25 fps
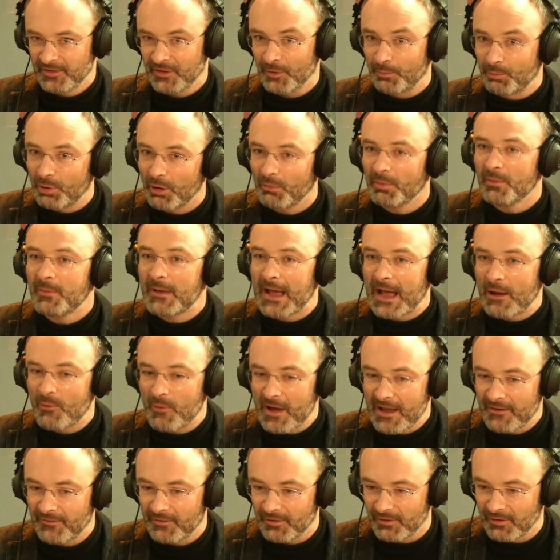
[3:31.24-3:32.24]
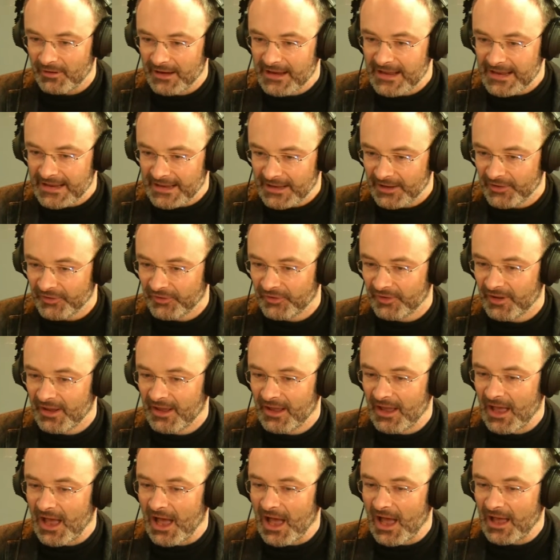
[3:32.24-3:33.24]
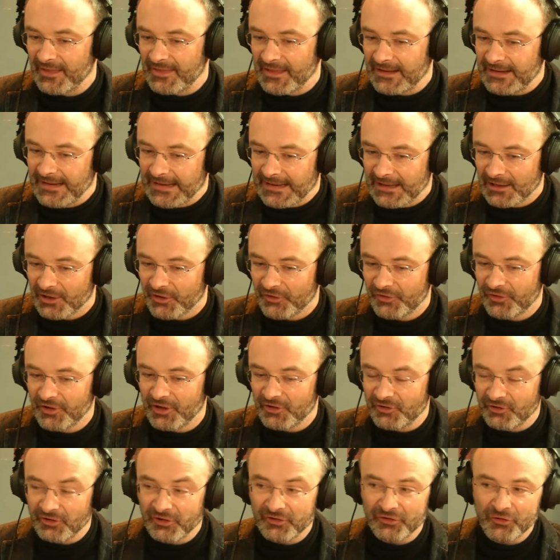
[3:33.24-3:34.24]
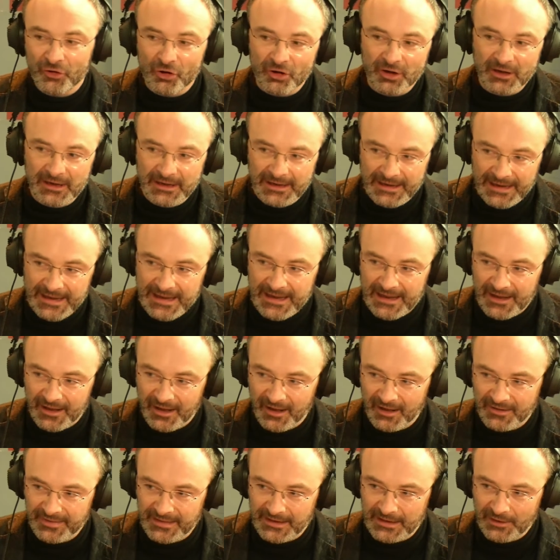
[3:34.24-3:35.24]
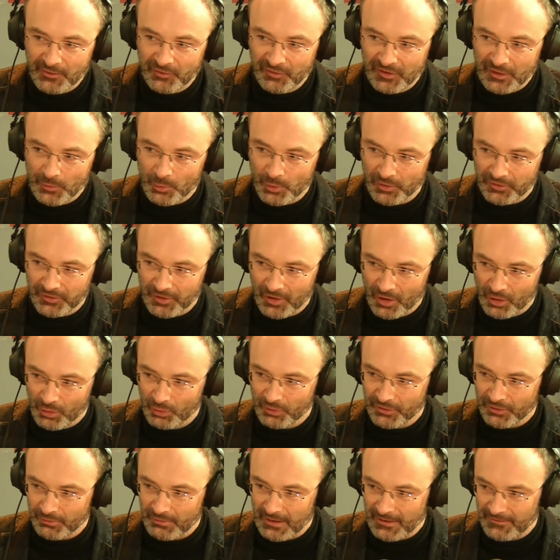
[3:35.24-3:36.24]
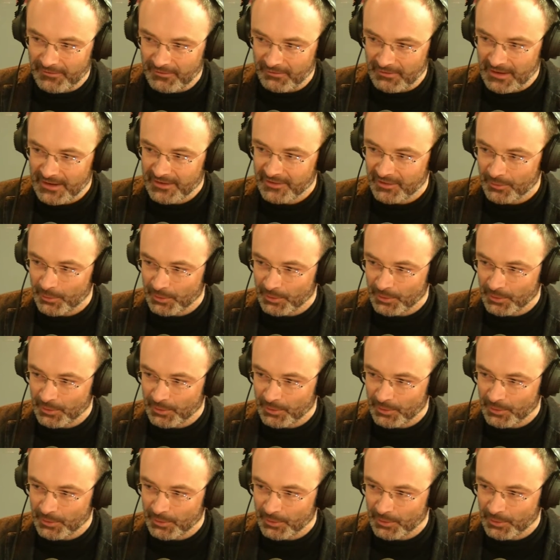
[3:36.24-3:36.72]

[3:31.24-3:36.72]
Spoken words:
The problem, however, is that Nicola Sturgeon is not clear that if she were to hold a referendum...